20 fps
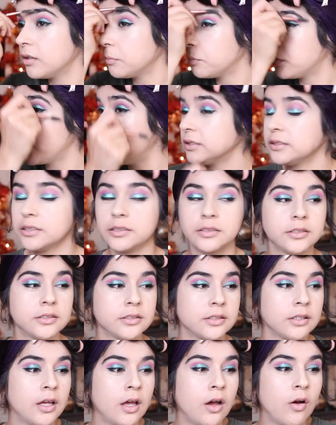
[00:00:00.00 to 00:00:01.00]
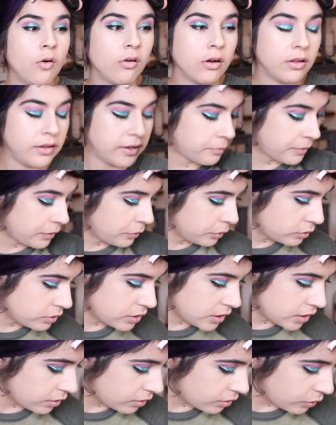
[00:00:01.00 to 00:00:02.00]
the process or like my
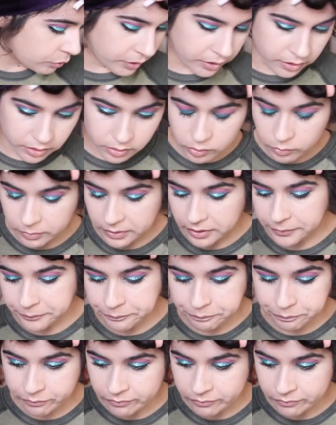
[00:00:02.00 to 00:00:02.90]
routine, the way I do my